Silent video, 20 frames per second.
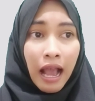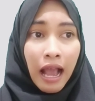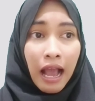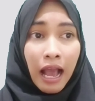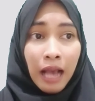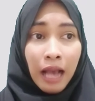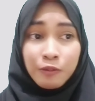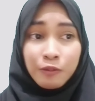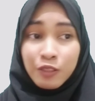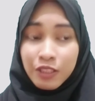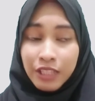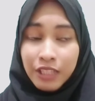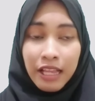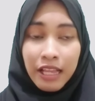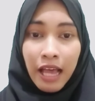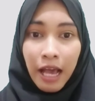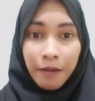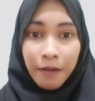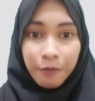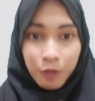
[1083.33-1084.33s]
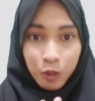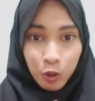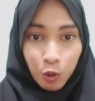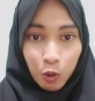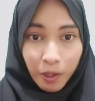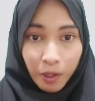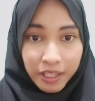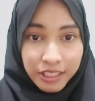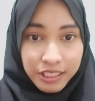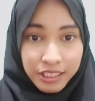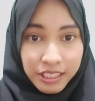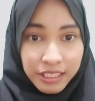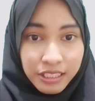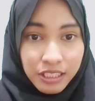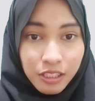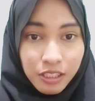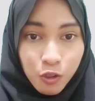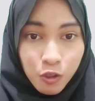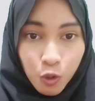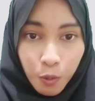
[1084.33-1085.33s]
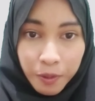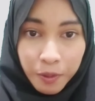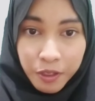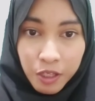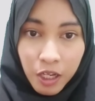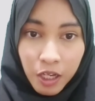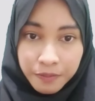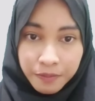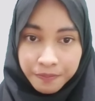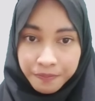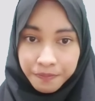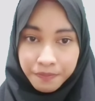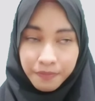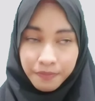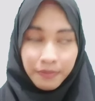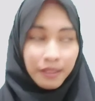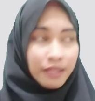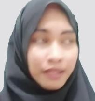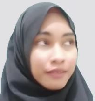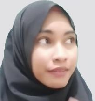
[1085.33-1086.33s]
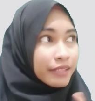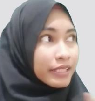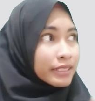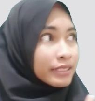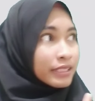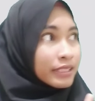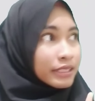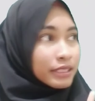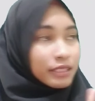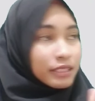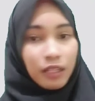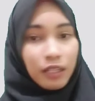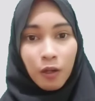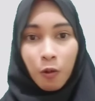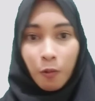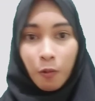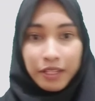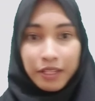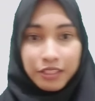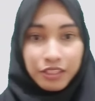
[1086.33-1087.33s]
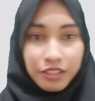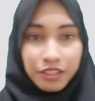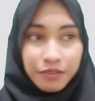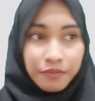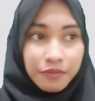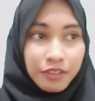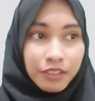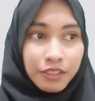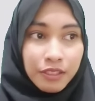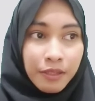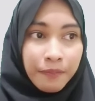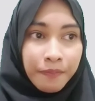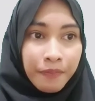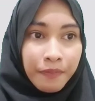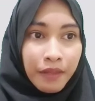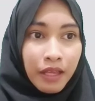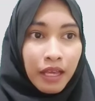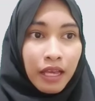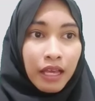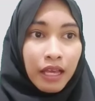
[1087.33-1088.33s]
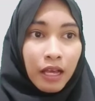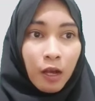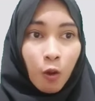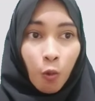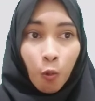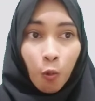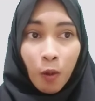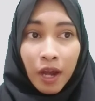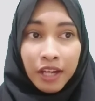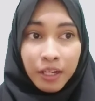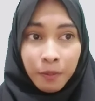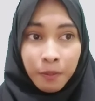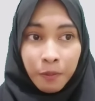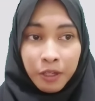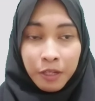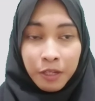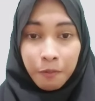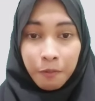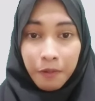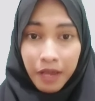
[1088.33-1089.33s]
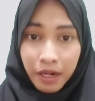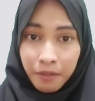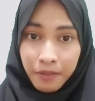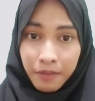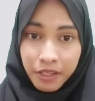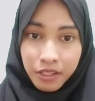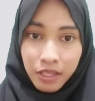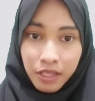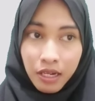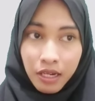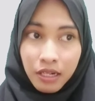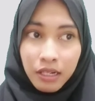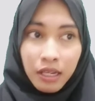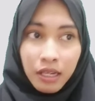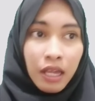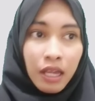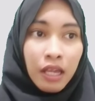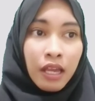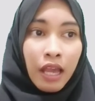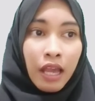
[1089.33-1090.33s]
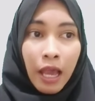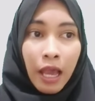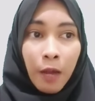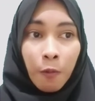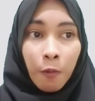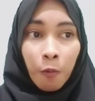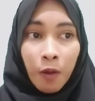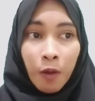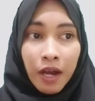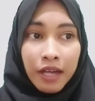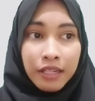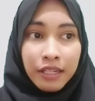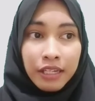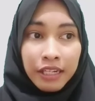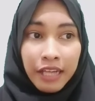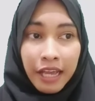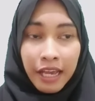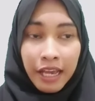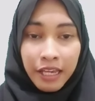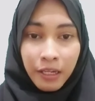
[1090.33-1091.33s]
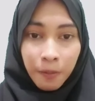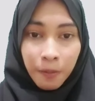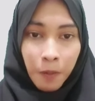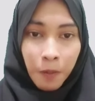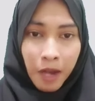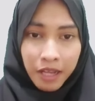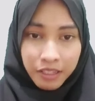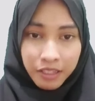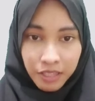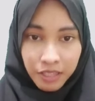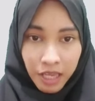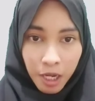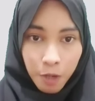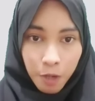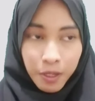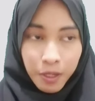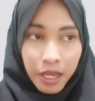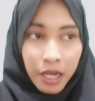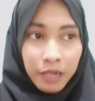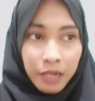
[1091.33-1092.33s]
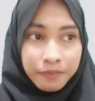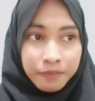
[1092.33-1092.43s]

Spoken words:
I still have two questions to be done. This is the questions. One about the perimeter and one again about the area.